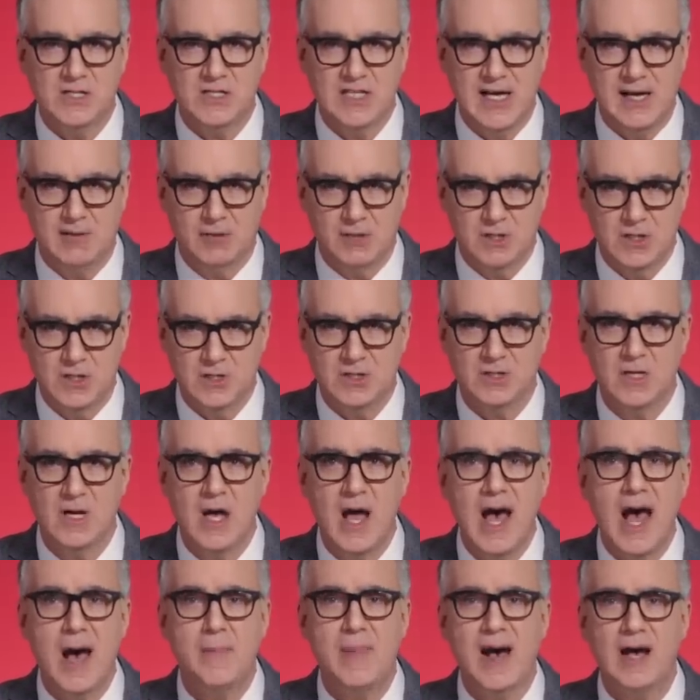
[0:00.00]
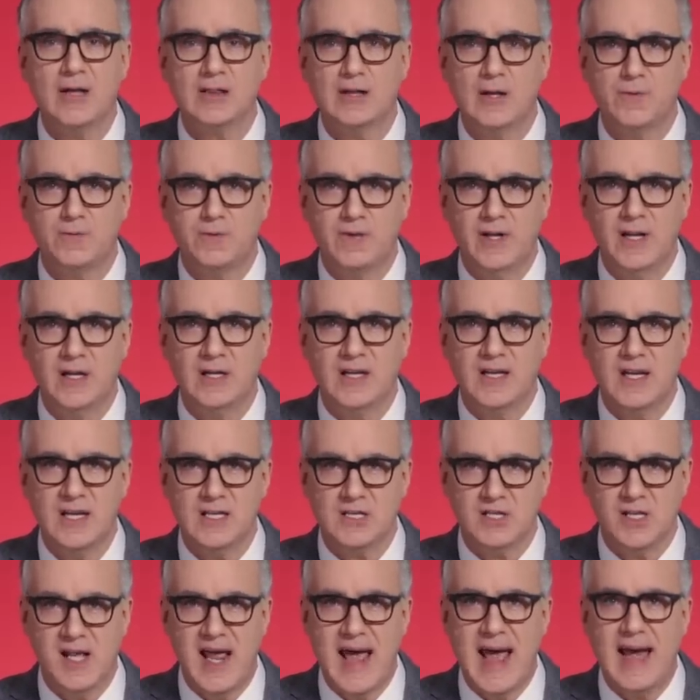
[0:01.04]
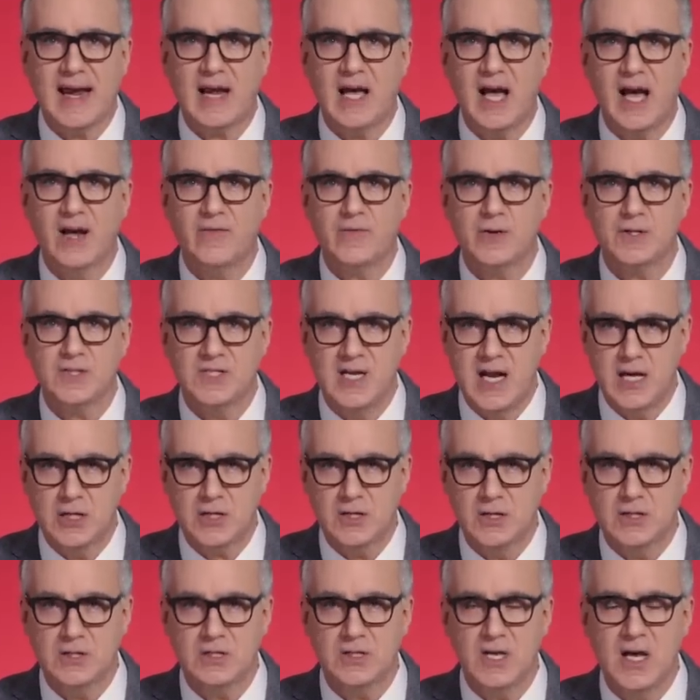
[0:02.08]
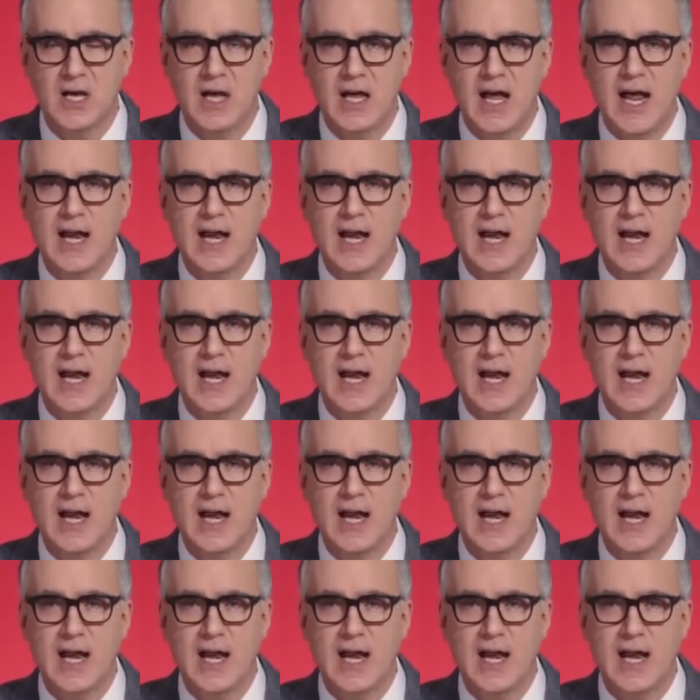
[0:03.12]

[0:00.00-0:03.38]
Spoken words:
intelligence about the Flynn-Kislyak conversations,